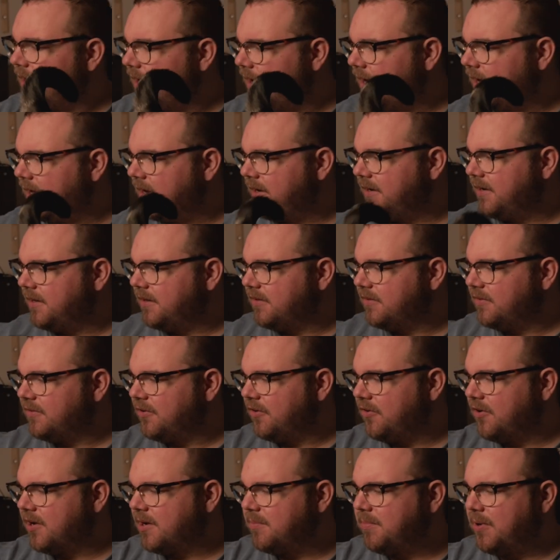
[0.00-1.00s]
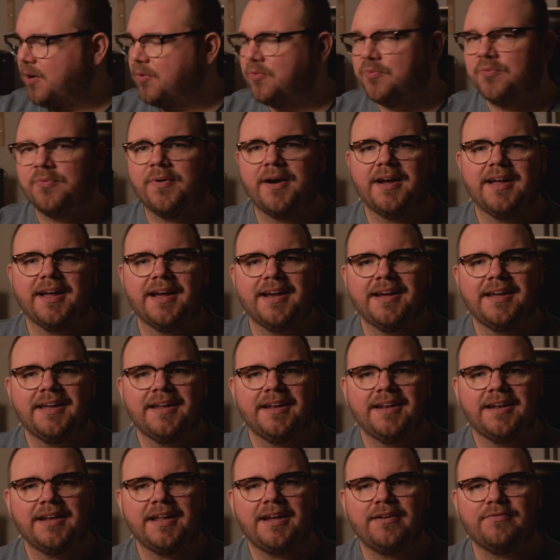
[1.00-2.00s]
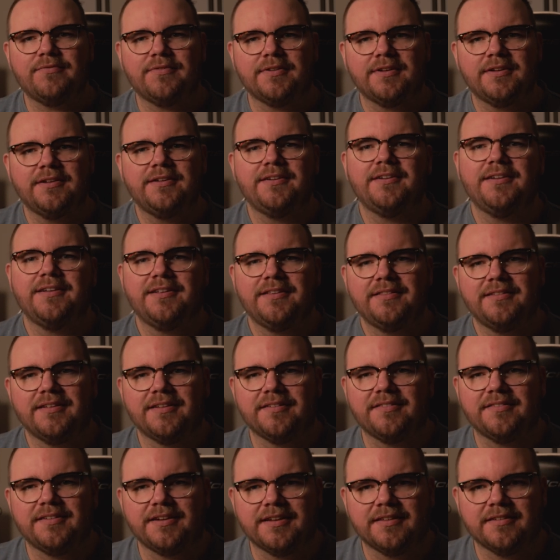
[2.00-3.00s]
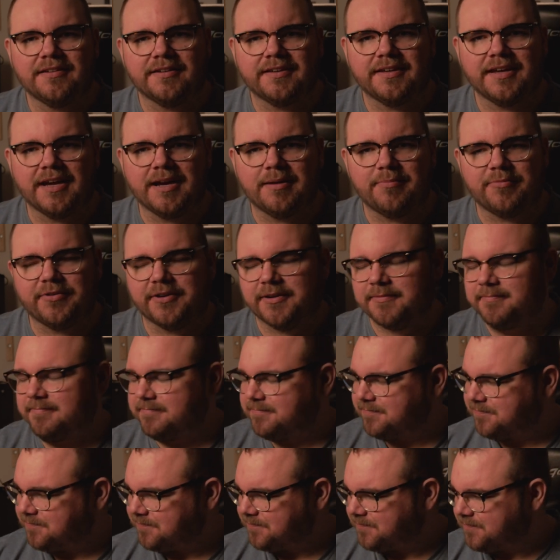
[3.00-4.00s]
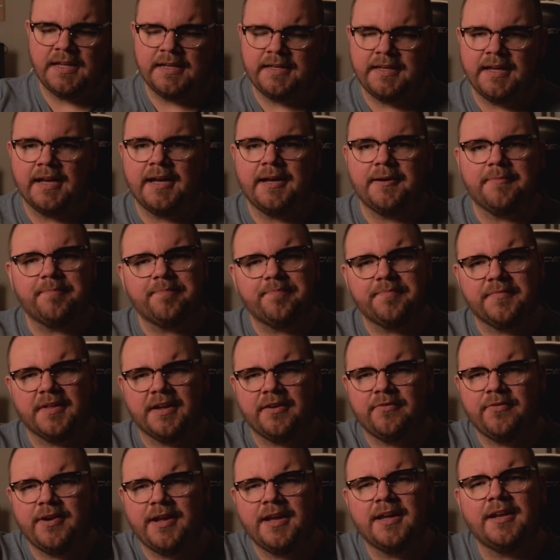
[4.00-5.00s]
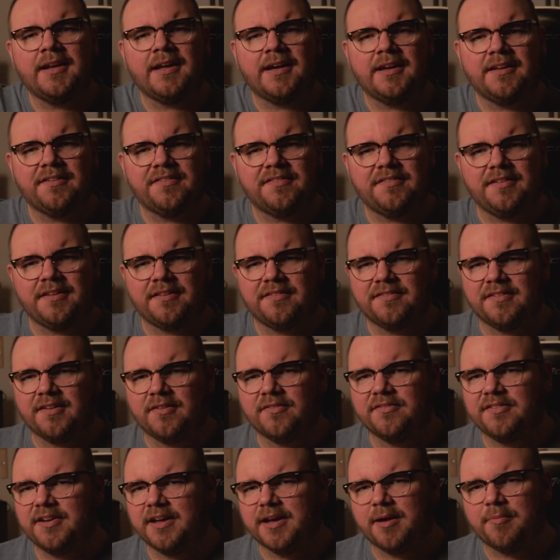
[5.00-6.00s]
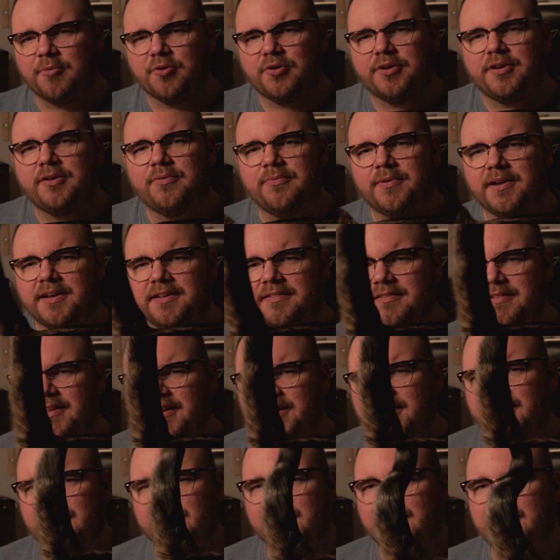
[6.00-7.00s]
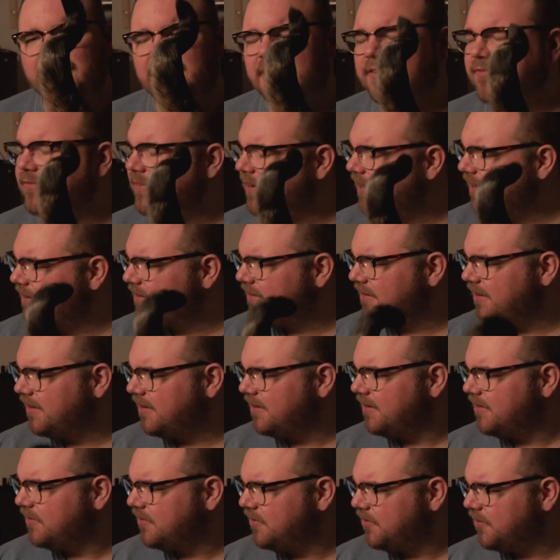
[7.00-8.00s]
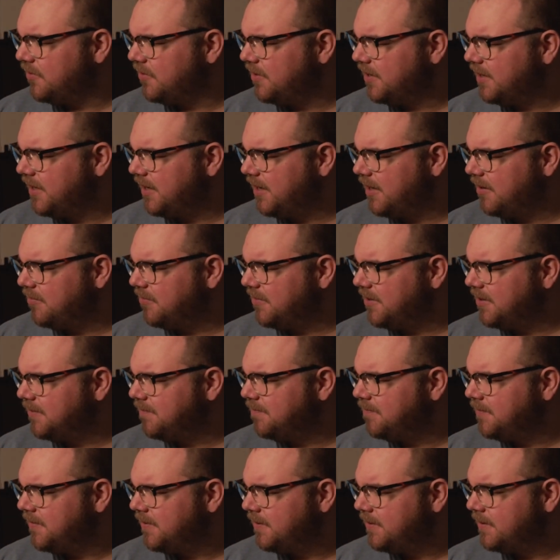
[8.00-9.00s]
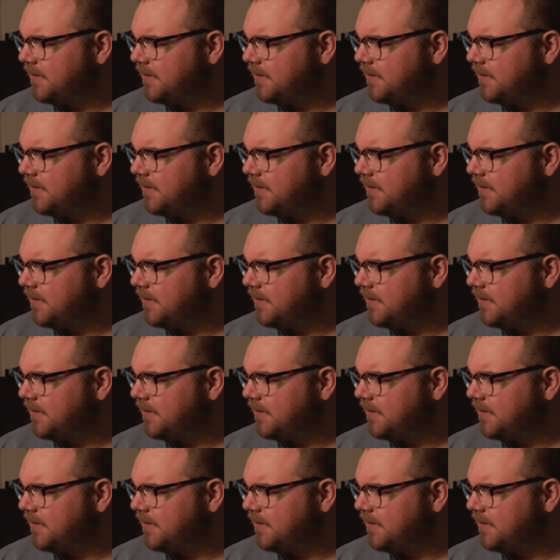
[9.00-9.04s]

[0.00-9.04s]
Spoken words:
And talk about why I love this little camera. And yeah, I realize it sounds like I'm gonna write a love letter to the camera